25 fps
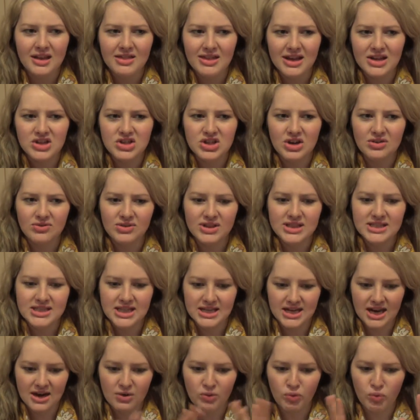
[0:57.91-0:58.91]
they generally
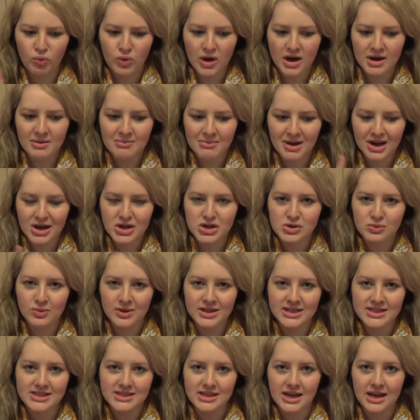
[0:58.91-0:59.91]
send out one major
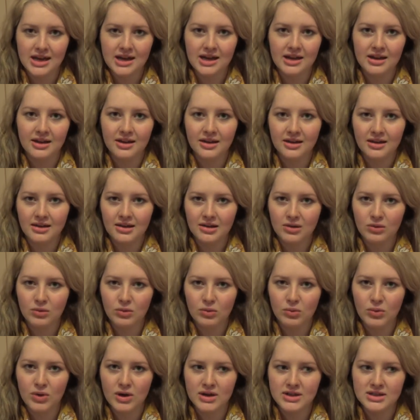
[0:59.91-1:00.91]
one saying
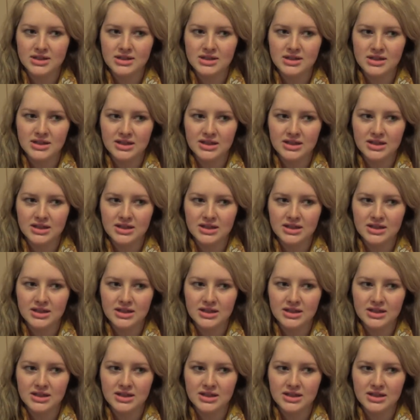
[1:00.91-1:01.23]
what